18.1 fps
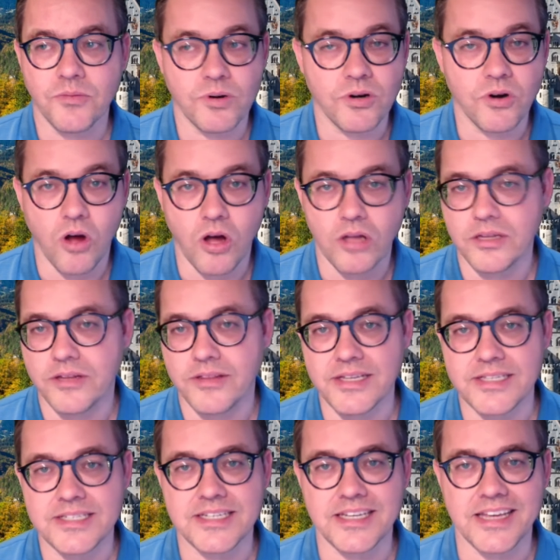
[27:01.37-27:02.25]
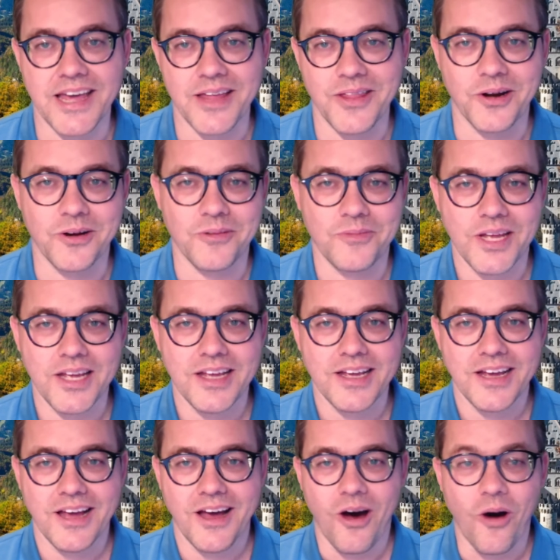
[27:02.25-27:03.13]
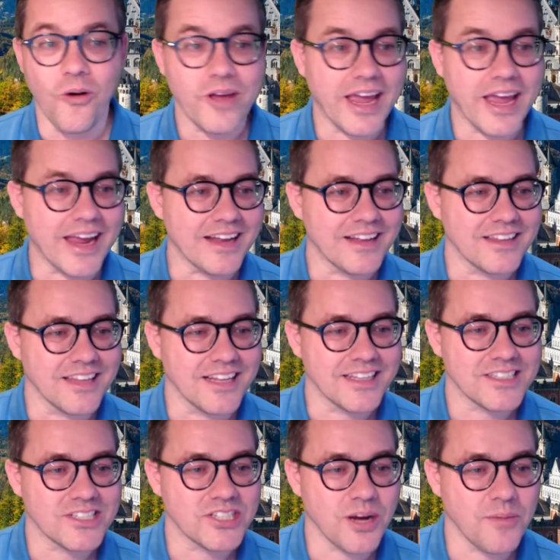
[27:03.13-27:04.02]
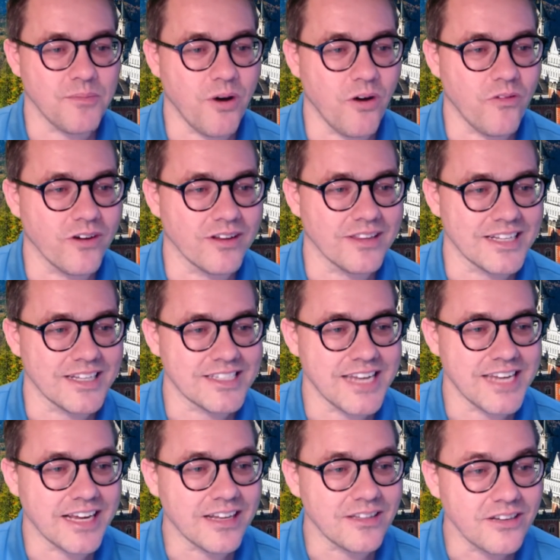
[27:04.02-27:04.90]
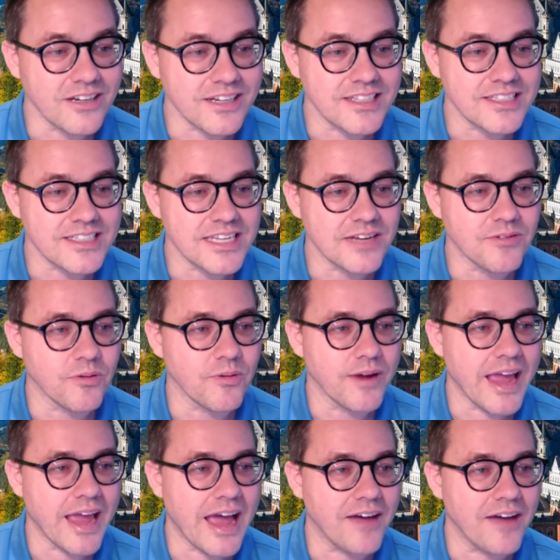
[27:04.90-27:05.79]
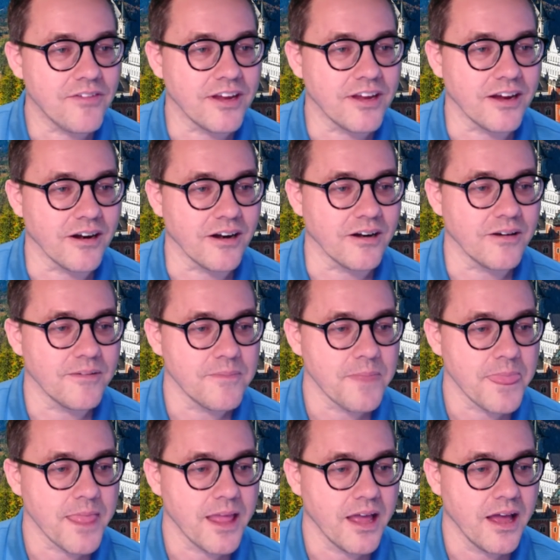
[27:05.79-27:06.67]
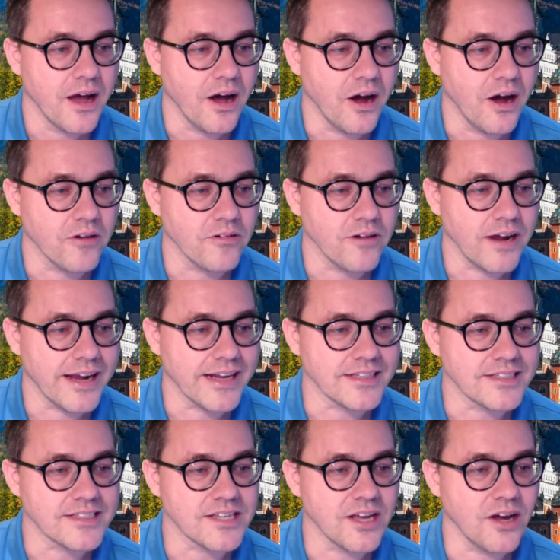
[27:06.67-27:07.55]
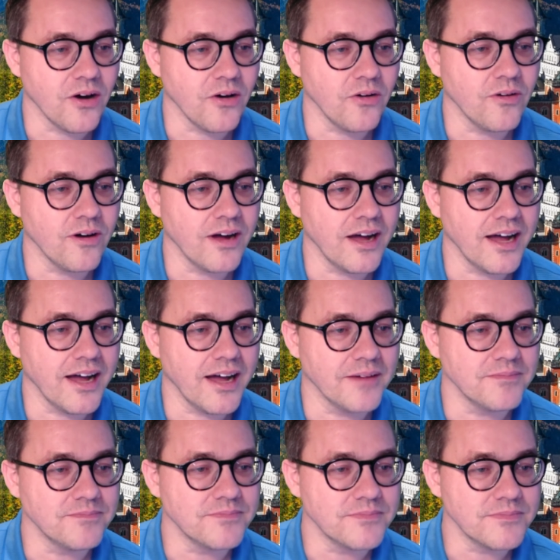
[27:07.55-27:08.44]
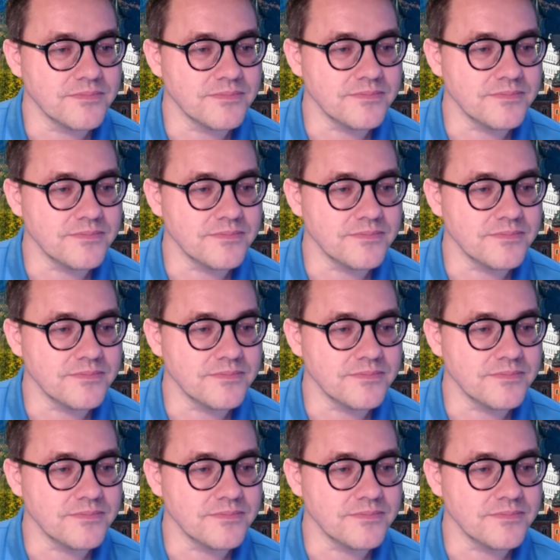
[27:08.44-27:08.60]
we're all in this together. Okay, let's jump over and let's take a look and see what we have here. All right, so... Um,